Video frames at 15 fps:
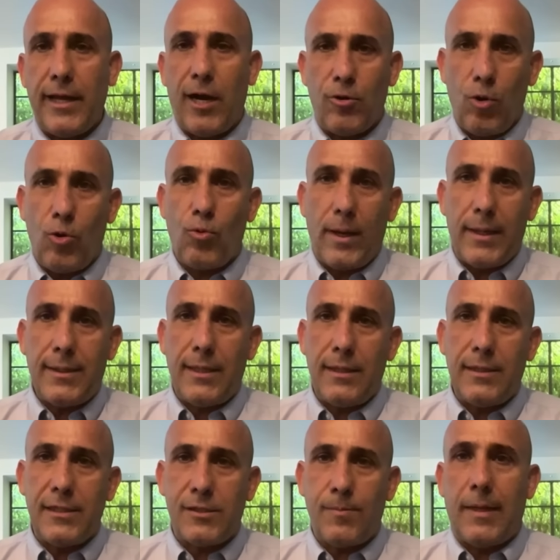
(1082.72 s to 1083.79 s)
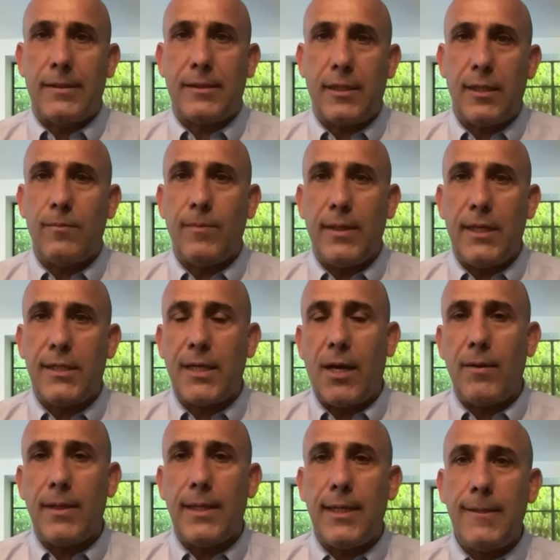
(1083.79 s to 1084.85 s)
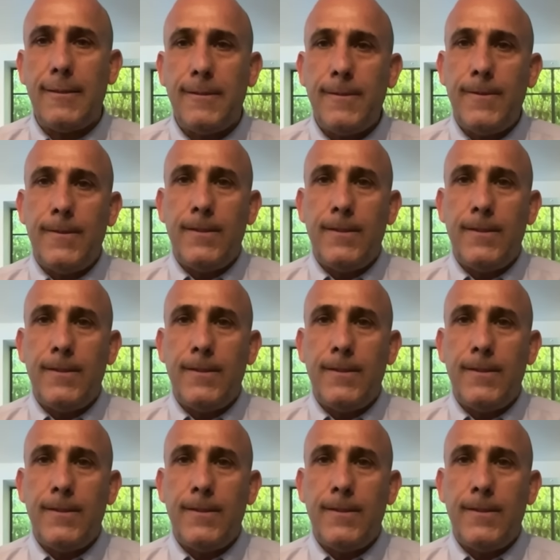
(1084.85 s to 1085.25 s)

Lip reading: and they are already dismantled militarily,